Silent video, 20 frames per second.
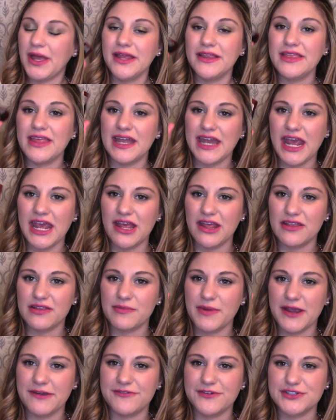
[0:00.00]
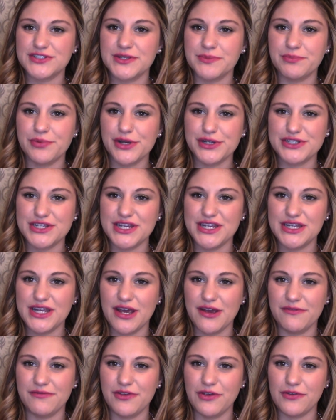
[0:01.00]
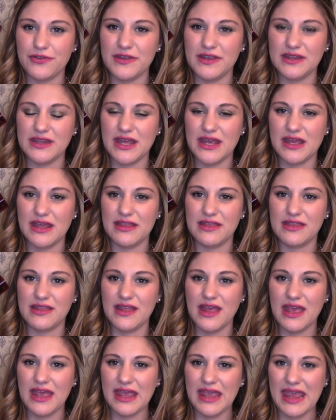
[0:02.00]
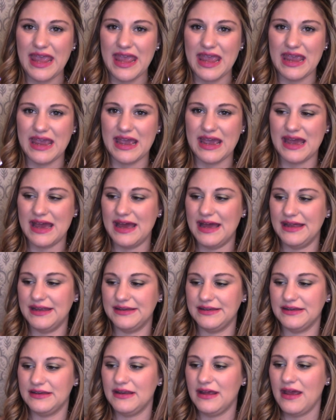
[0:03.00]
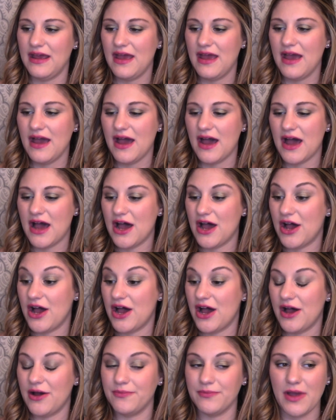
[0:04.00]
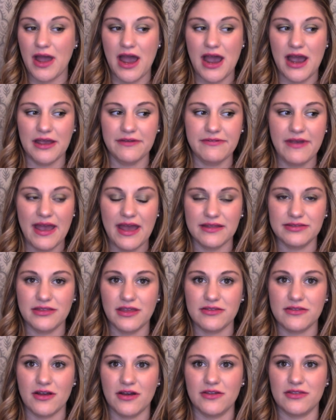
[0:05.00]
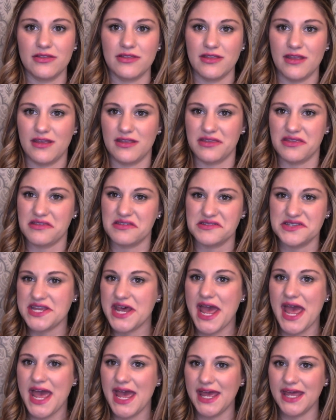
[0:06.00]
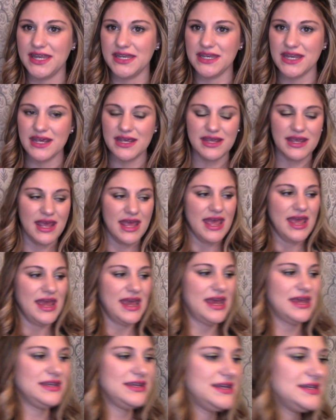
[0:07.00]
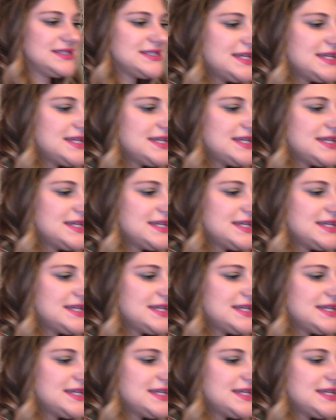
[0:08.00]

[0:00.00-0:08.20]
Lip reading: today is my first impression of using this, and I've had this on since 10, and it